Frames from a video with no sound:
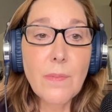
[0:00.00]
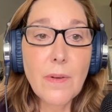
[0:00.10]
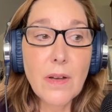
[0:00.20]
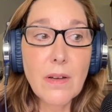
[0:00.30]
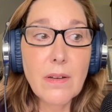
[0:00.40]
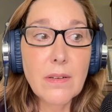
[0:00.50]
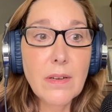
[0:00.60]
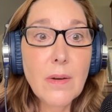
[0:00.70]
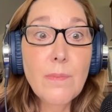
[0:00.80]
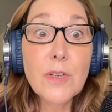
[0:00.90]
a
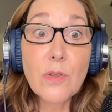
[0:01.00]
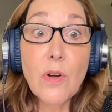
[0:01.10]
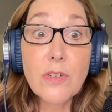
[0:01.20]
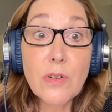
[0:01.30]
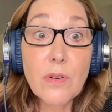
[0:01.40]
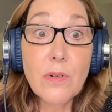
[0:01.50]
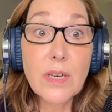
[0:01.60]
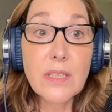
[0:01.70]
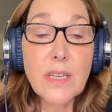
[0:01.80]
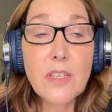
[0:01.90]
much larger
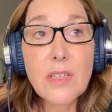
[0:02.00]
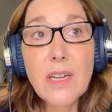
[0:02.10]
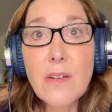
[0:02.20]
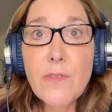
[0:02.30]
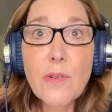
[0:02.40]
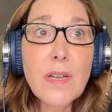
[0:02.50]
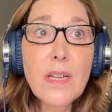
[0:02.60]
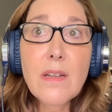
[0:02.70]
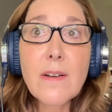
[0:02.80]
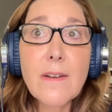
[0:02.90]
organization. And if you're
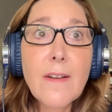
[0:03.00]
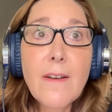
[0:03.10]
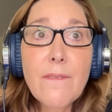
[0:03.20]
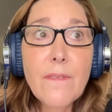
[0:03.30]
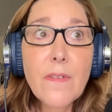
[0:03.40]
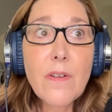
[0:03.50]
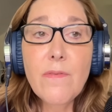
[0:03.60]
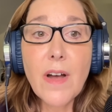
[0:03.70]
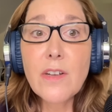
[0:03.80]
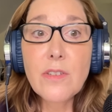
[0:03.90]
in an
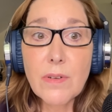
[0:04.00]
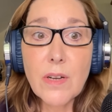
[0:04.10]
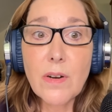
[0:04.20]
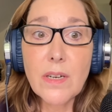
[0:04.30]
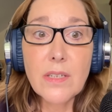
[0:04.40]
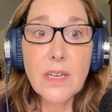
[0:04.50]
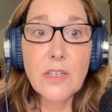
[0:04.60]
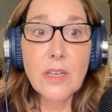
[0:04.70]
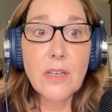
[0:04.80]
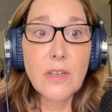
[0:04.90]
advisory
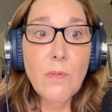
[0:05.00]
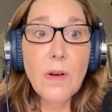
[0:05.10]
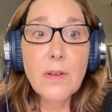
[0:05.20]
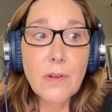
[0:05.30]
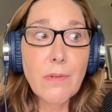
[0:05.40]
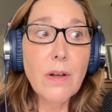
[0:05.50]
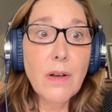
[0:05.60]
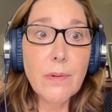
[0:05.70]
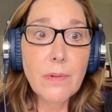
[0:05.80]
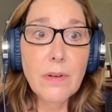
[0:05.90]
organization, you want to
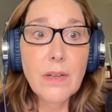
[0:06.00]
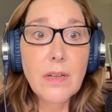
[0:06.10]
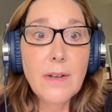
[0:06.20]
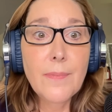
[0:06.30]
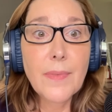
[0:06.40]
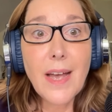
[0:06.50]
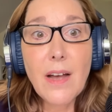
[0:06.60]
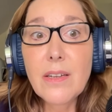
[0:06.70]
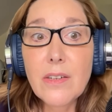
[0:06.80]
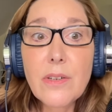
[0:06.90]
grow. How are
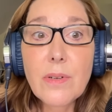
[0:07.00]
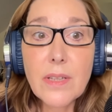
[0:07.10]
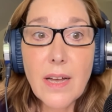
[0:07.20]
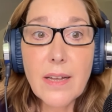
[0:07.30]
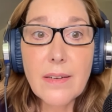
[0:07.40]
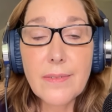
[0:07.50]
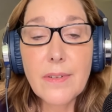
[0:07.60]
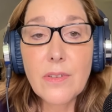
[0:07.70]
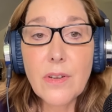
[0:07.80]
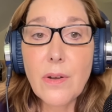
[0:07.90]
you doing that?
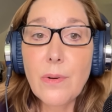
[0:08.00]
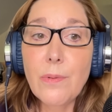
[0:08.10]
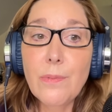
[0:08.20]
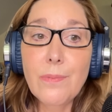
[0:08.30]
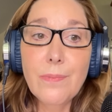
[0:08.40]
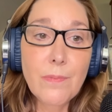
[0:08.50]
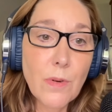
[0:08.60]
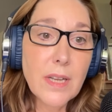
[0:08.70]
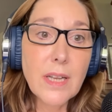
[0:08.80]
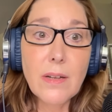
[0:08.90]
So
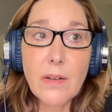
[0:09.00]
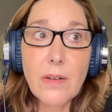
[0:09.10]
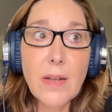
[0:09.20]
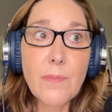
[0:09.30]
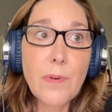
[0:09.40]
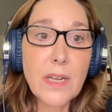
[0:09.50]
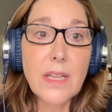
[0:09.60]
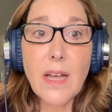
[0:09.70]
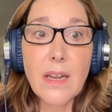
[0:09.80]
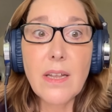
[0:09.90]
working and putting
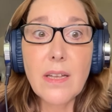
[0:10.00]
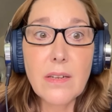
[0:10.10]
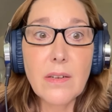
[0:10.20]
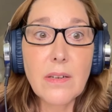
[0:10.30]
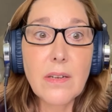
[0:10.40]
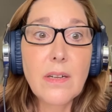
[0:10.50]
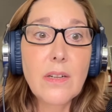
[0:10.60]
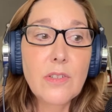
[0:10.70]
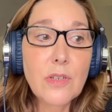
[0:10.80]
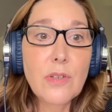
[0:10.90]
that in
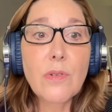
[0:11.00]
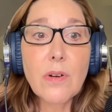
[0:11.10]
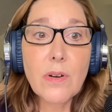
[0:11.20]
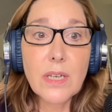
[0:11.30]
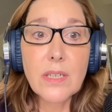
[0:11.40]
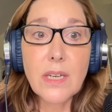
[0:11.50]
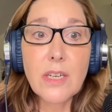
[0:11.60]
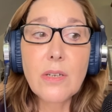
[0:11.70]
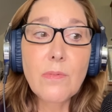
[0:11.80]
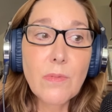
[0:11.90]
to your
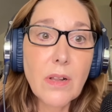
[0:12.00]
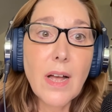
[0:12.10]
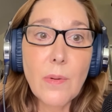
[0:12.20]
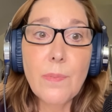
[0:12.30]
organization will help